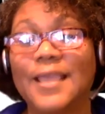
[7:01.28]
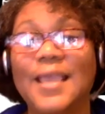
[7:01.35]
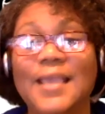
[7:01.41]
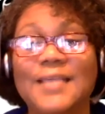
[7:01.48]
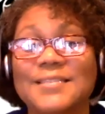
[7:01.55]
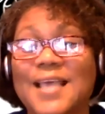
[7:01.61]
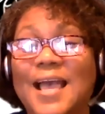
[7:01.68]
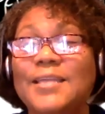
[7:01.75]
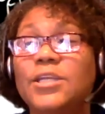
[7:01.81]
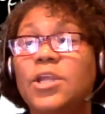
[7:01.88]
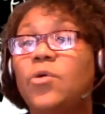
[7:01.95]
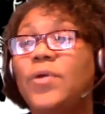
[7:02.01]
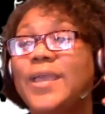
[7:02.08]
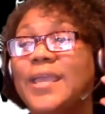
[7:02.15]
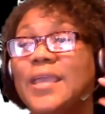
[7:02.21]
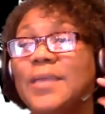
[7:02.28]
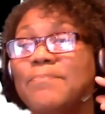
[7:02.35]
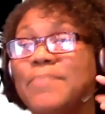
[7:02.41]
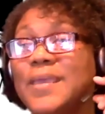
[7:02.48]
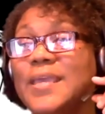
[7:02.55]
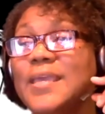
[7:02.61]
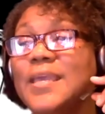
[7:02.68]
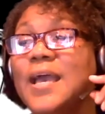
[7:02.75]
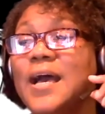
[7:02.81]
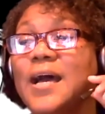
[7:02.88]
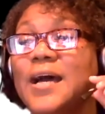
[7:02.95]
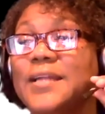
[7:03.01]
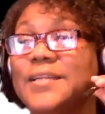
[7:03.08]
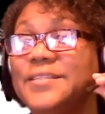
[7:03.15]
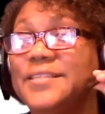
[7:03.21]
Because I know it can be
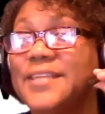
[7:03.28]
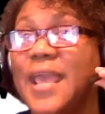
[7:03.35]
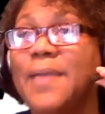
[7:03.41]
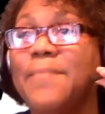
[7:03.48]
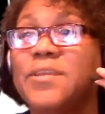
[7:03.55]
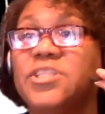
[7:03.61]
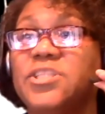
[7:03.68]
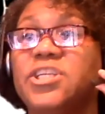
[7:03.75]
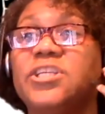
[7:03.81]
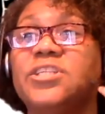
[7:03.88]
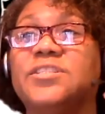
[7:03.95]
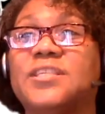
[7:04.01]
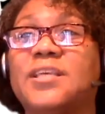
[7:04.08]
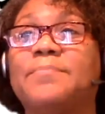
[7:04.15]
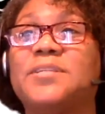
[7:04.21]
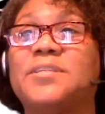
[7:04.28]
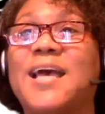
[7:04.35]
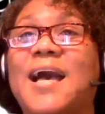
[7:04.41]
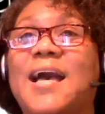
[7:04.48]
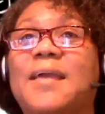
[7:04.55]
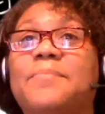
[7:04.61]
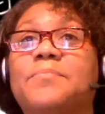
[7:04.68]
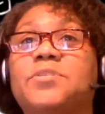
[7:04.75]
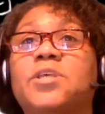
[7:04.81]
damaging sometimes